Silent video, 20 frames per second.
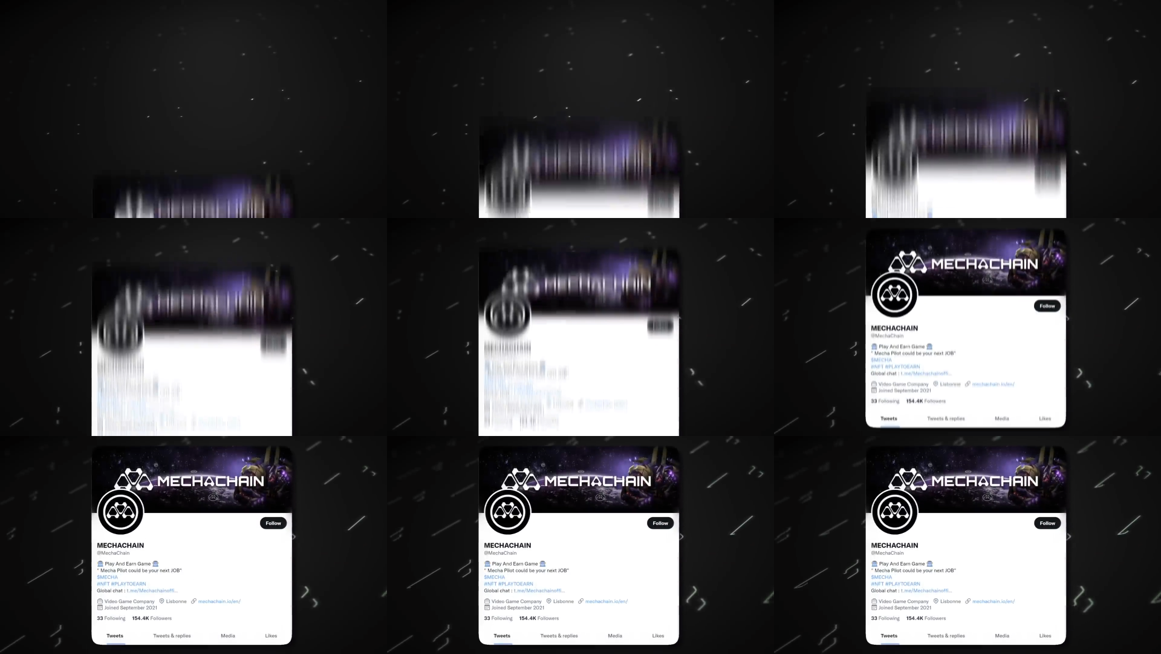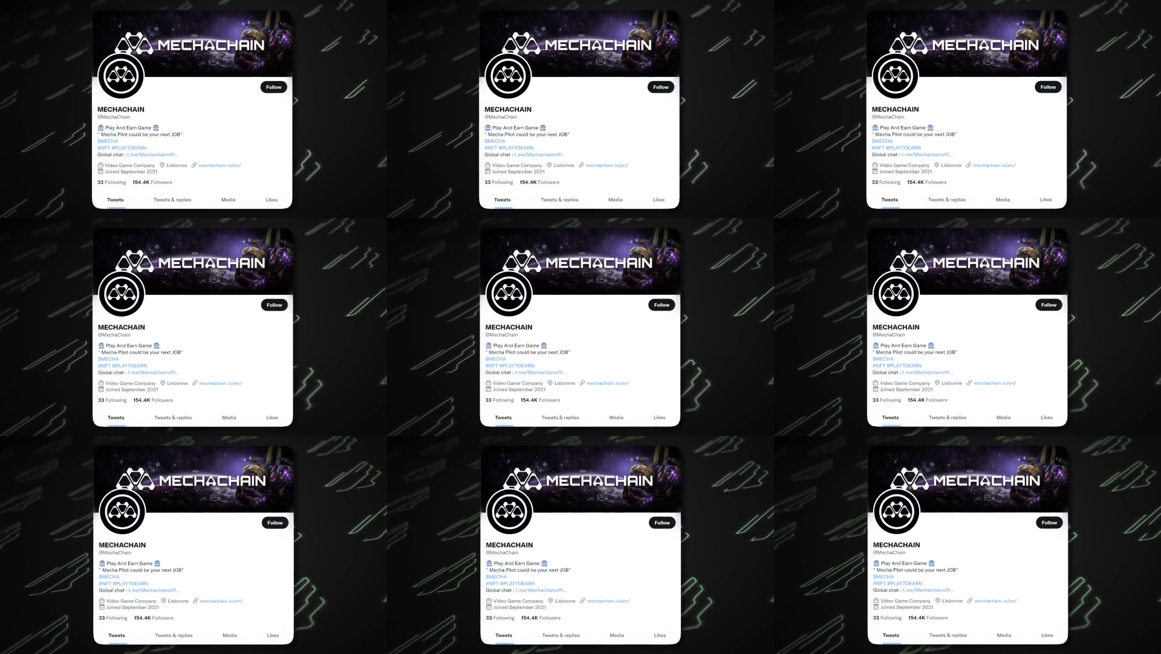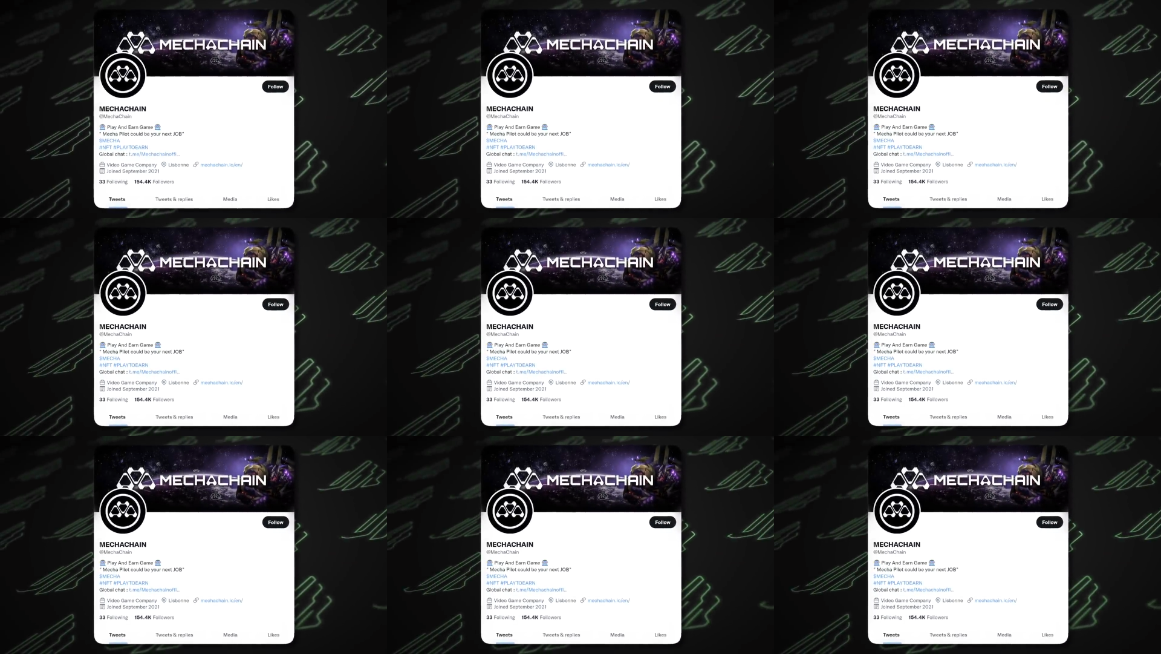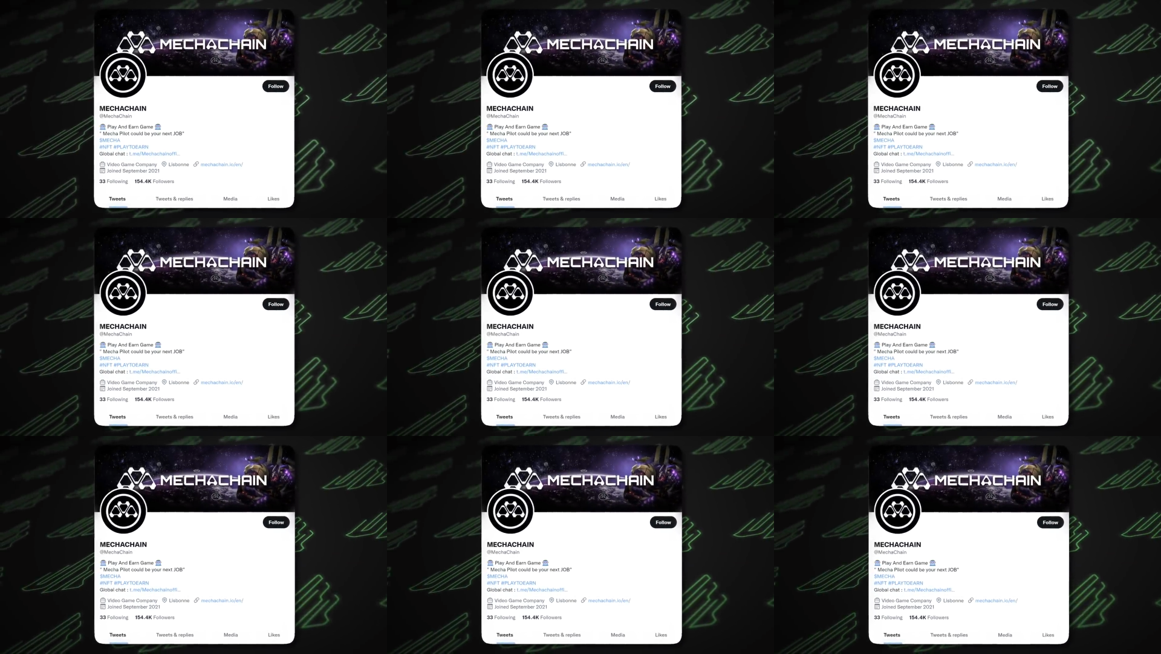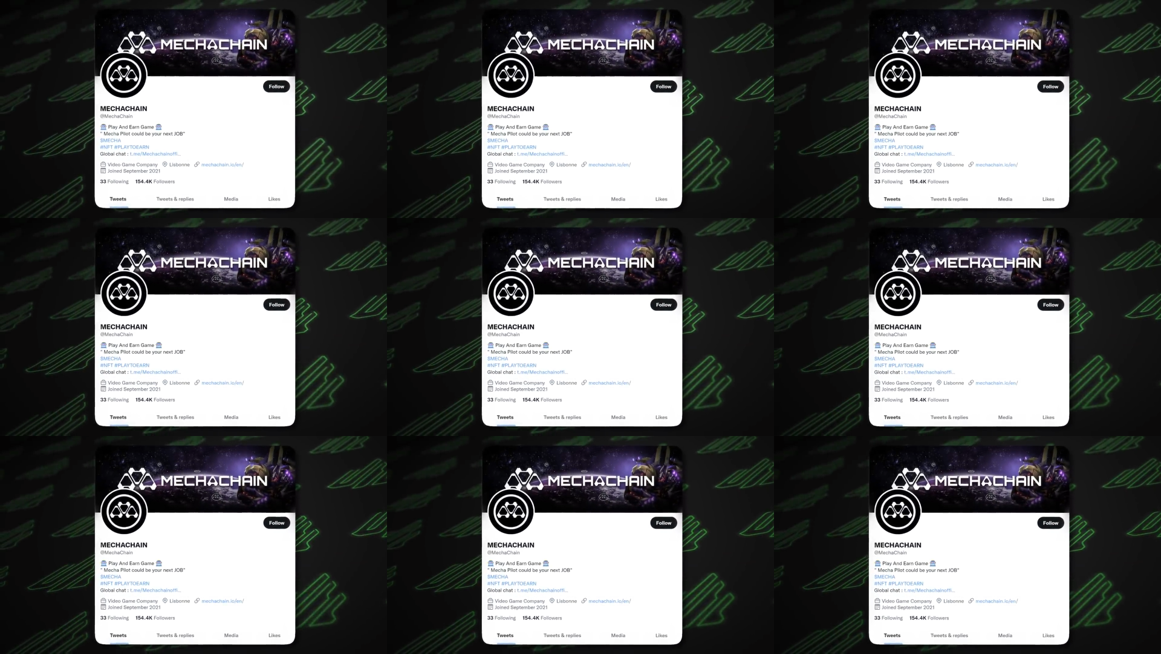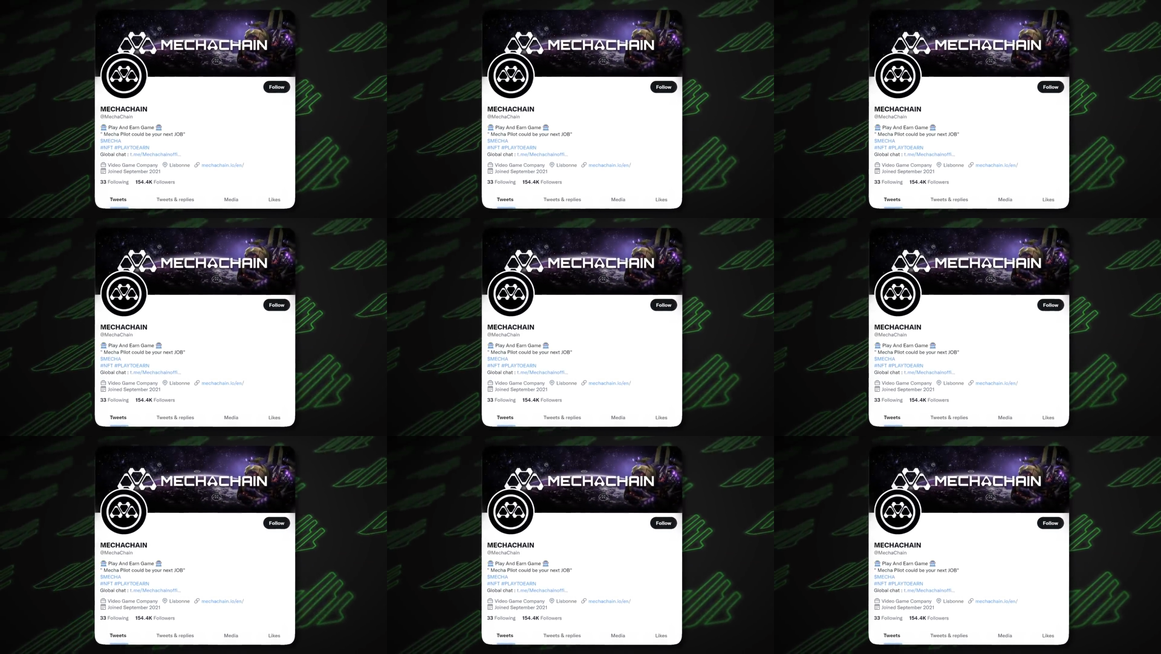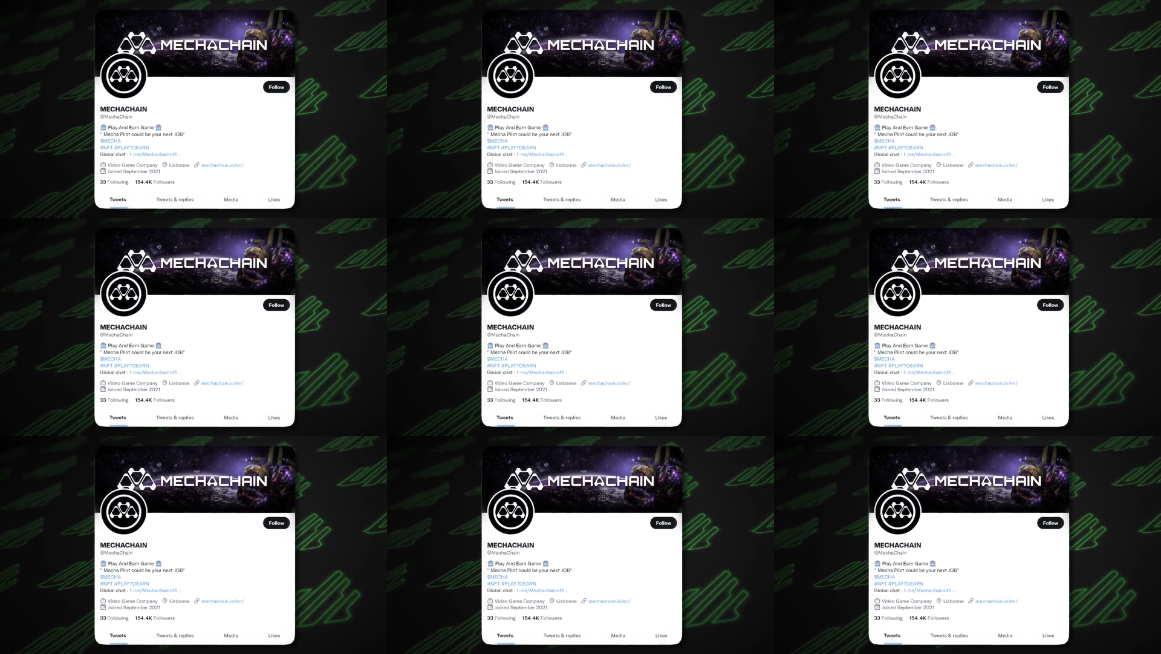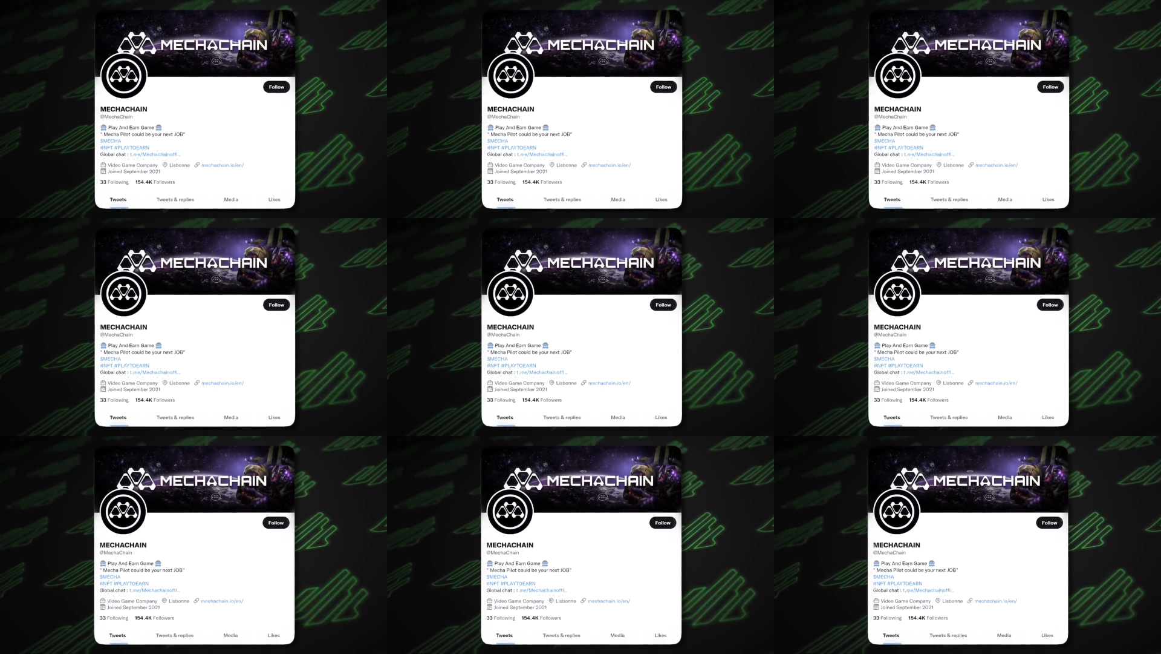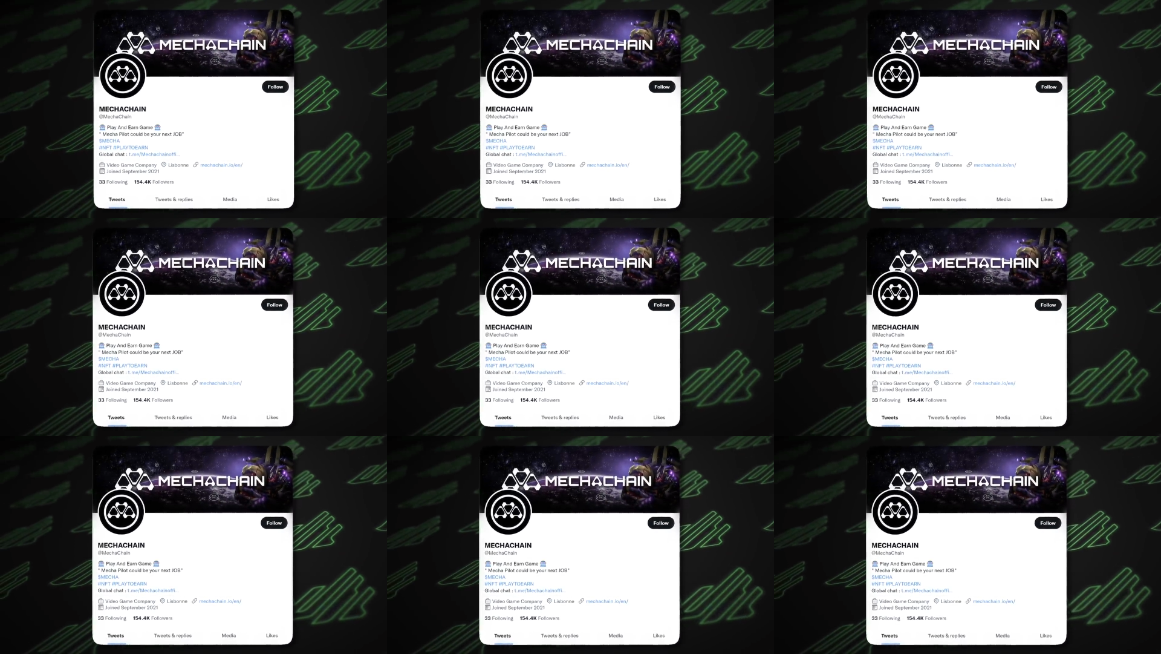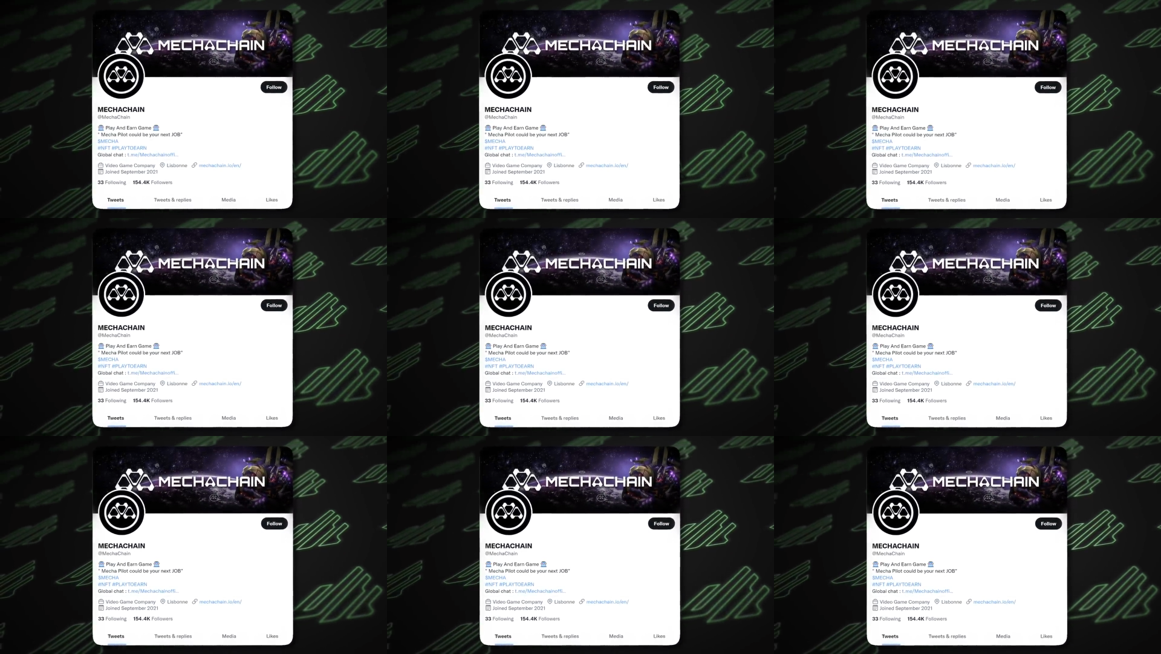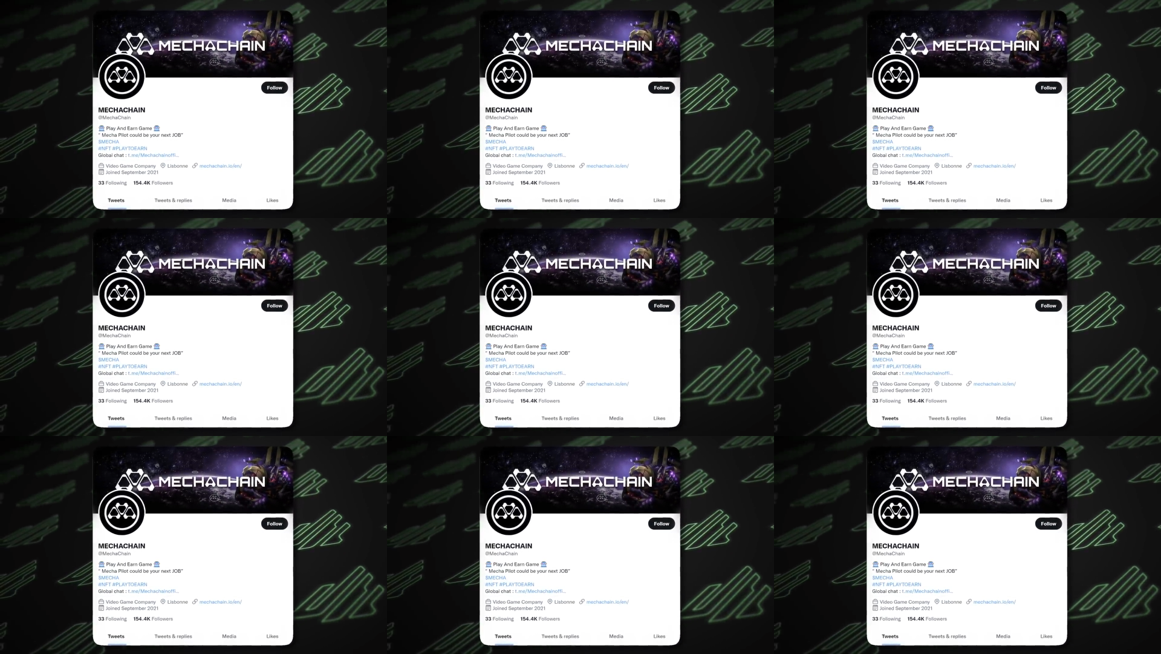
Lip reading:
(no speaker visible)